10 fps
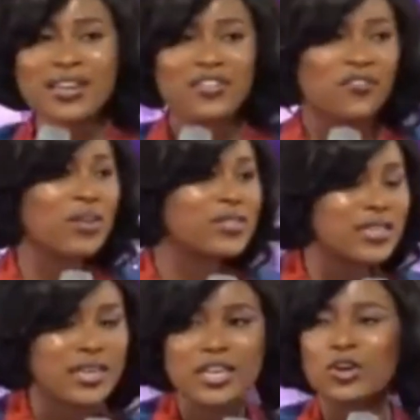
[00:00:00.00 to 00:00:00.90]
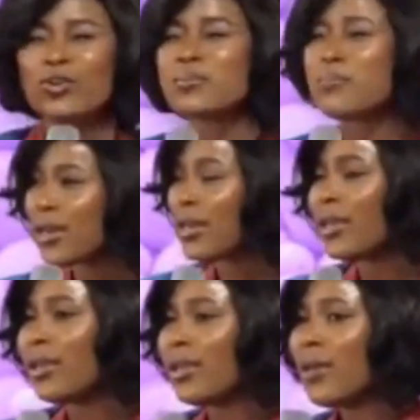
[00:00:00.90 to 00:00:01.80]
felt sick. He lost money.
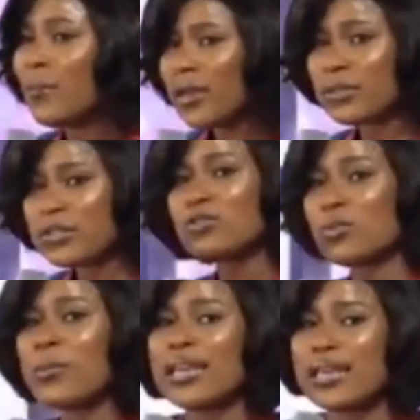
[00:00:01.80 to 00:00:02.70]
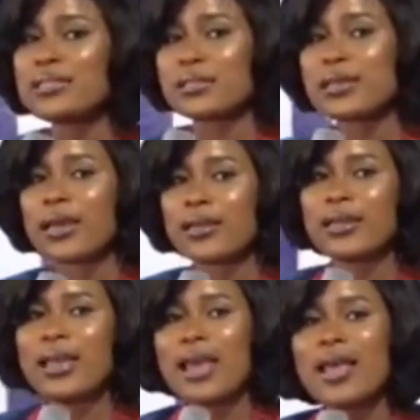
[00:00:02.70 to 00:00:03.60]
But he was still swimming against the tide.
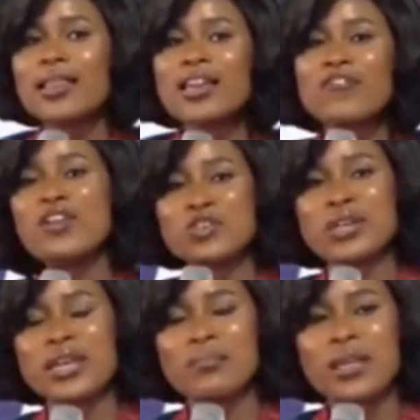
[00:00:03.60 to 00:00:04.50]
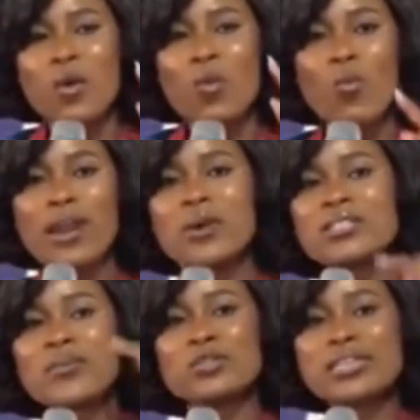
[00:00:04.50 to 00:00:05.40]
And then eventually, when he
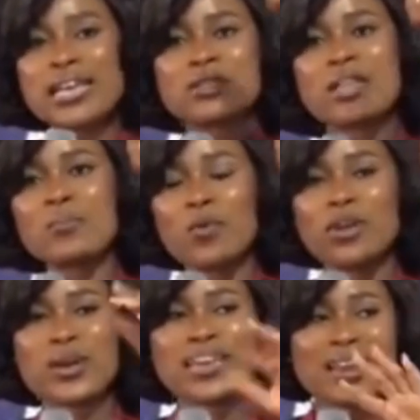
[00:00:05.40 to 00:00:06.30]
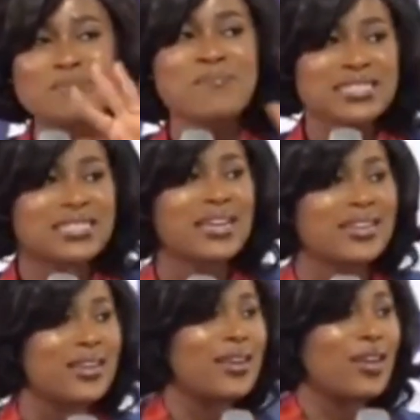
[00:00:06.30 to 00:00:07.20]
was able to get to that point where he had mastered
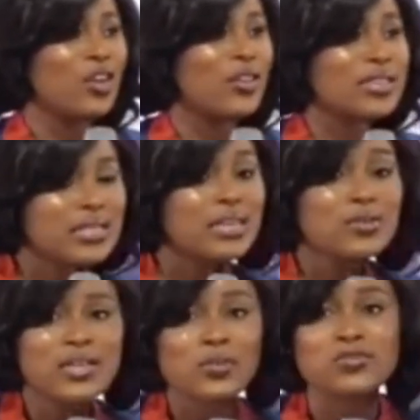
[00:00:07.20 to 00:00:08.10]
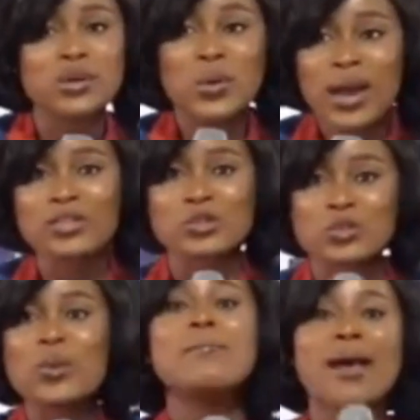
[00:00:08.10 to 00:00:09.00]
the skills that was required to
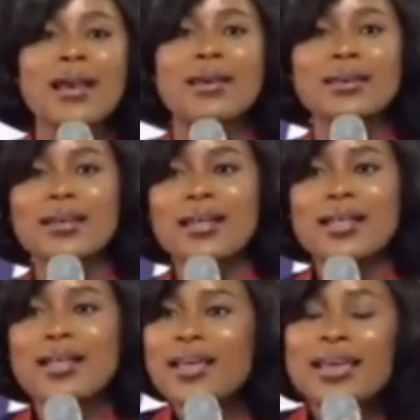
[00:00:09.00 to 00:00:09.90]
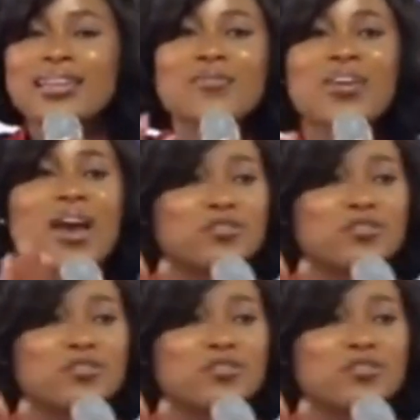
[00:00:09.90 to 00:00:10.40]
swim back, he didn't even have to